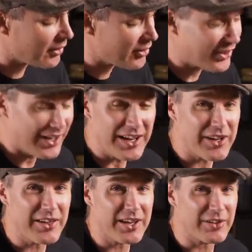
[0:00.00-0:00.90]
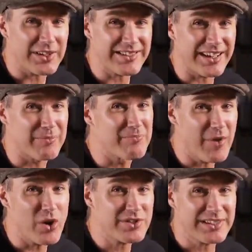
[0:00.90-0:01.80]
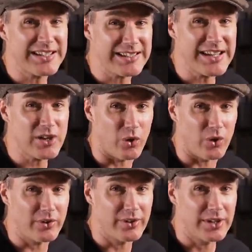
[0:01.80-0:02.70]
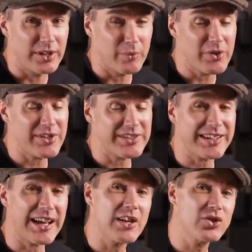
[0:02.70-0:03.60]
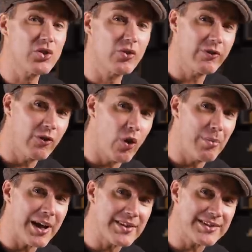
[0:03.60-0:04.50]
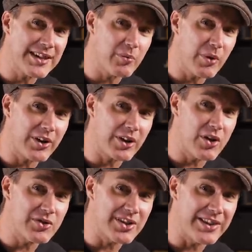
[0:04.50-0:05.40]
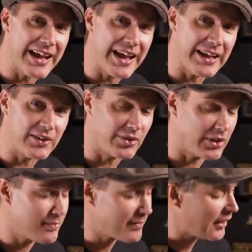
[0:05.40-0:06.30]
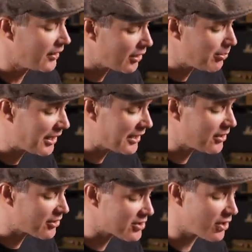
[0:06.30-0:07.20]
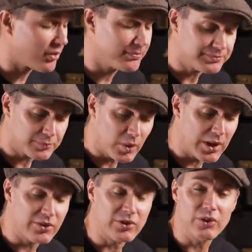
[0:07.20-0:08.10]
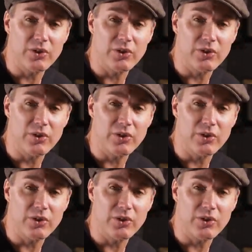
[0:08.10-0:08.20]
you can kind of think of it as like mostly D chord with this occasional four bar stint where it goes to the A. So the beginning of the song, 1,